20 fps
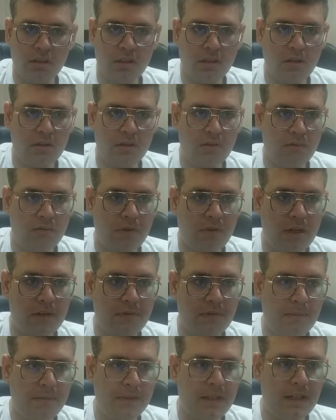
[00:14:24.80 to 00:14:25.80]
What will
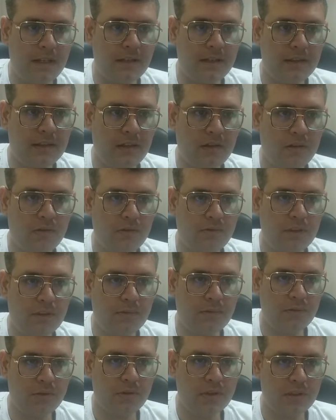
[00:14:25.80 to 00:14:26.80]
be the result of this
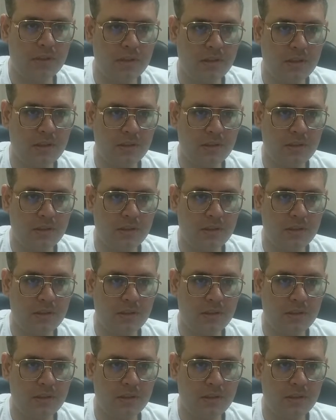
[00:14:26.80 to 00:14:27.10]
position?